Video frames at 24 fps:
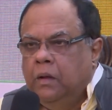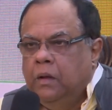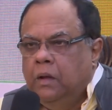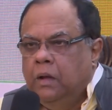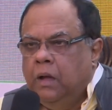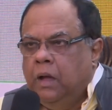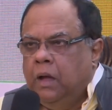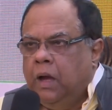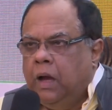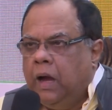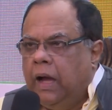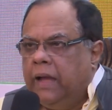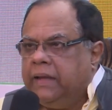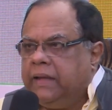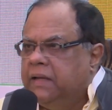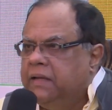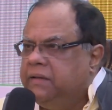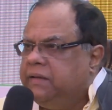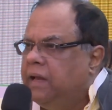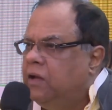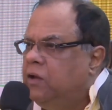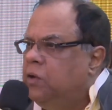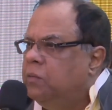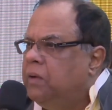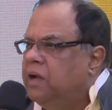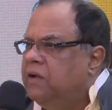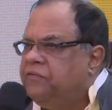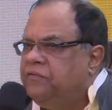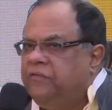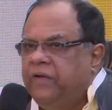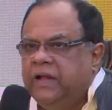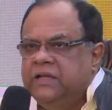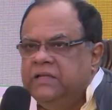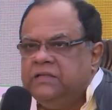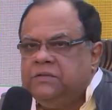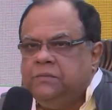I can tell you, my
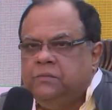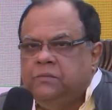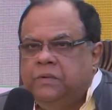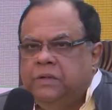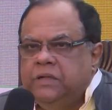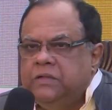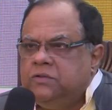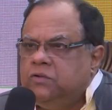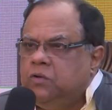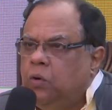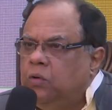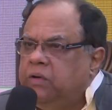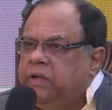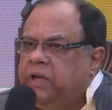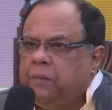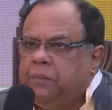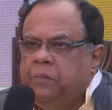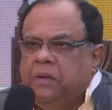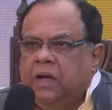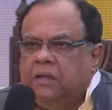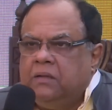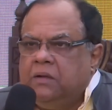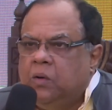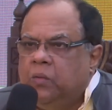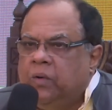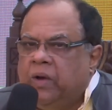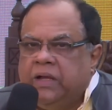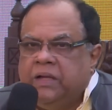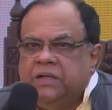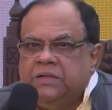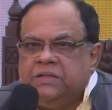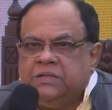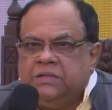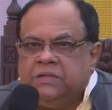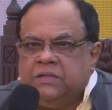friends, please don't take me otherwise.